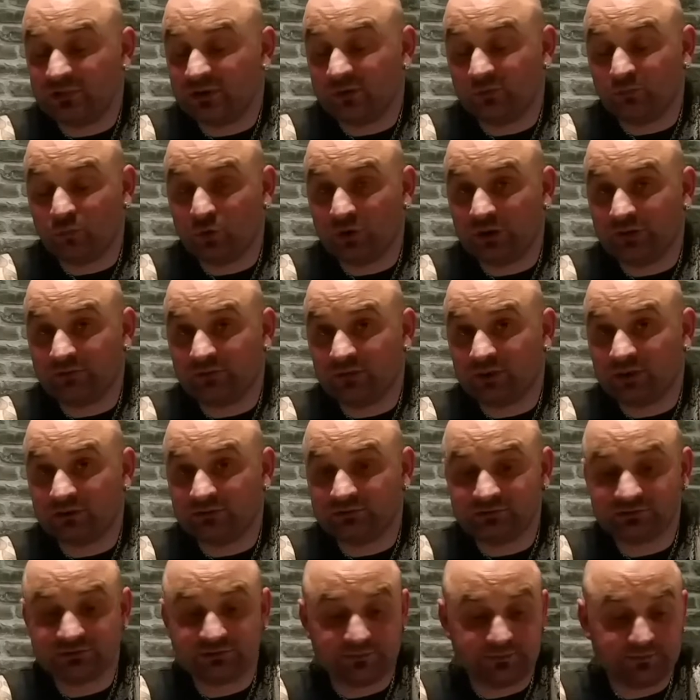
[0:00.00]
and whatever
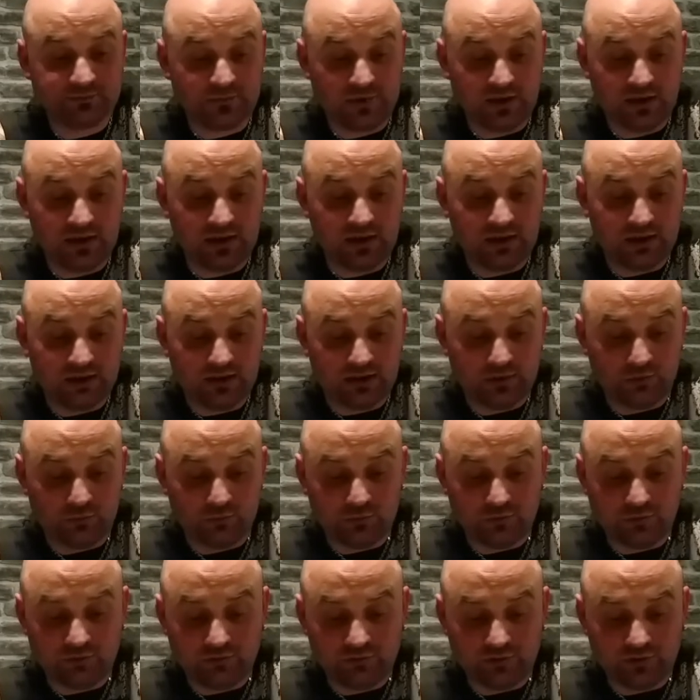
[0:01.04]
else
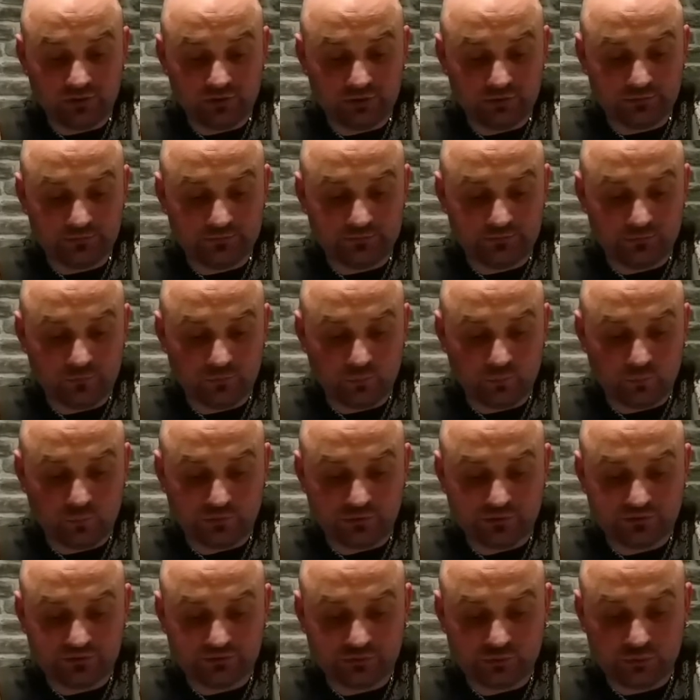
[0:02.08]
will grow.
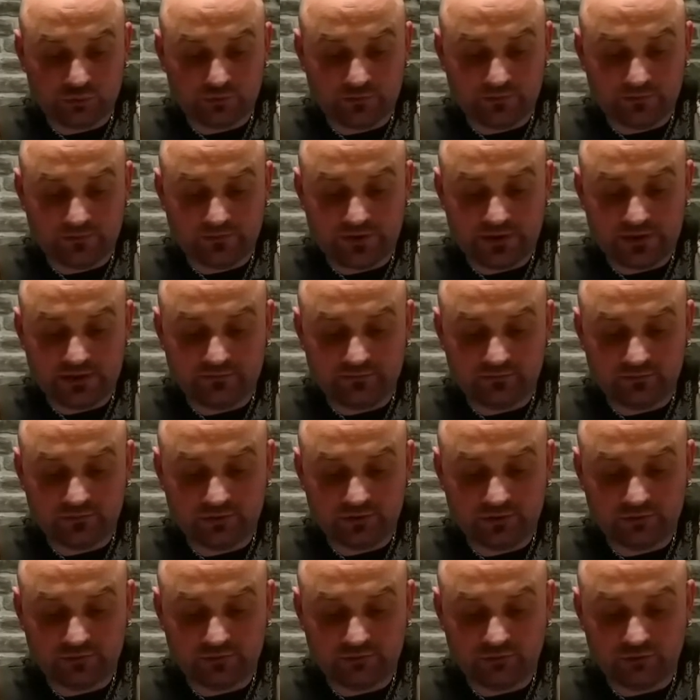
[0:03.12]
What is your
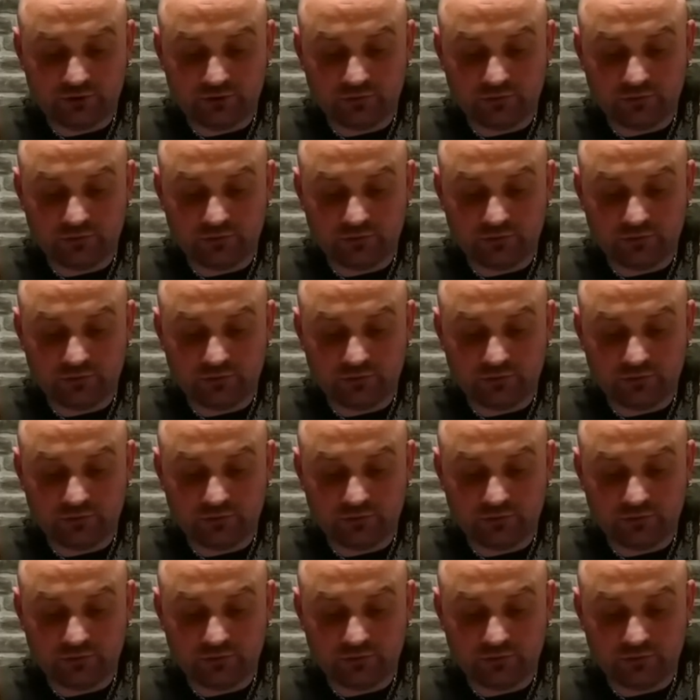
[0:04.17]
favourite to